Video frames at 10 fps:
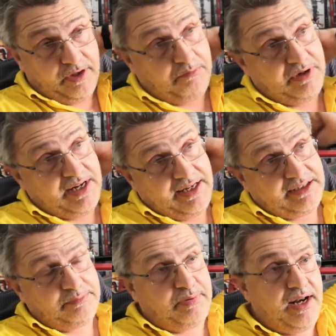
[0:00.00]
My
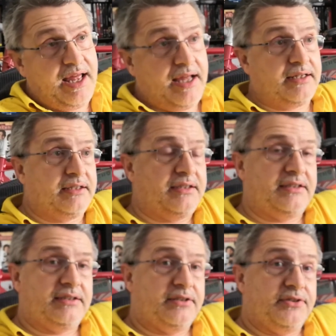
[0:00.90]
next plan
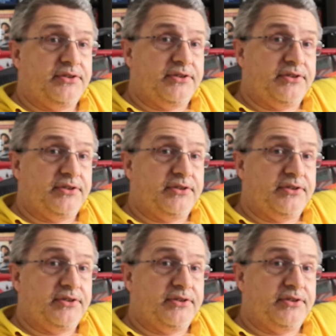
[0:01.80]
is to